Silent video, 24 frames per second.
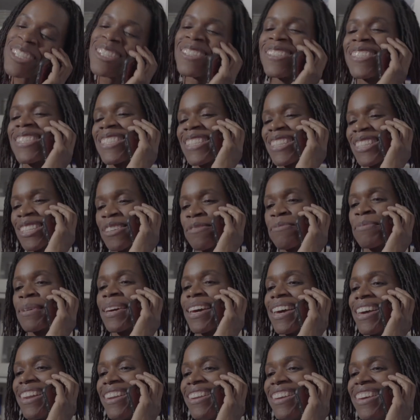me you're still in
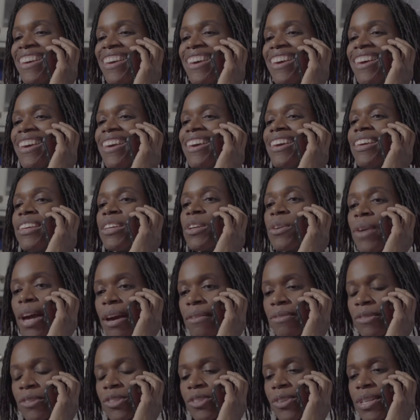bed. You
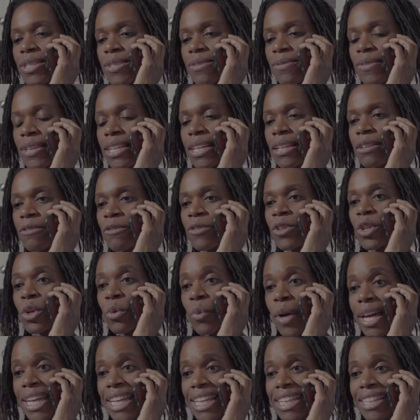have a dress fitting for your
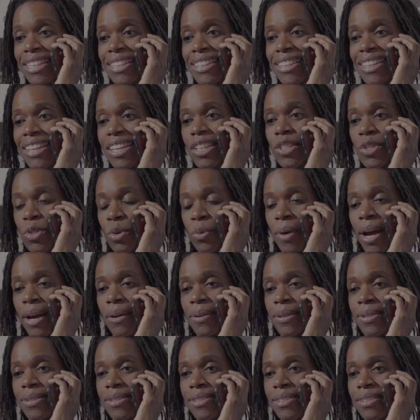wedding in 2
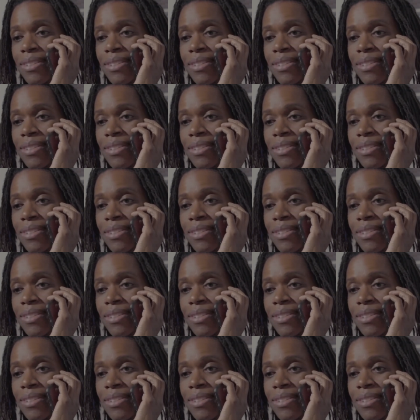hours?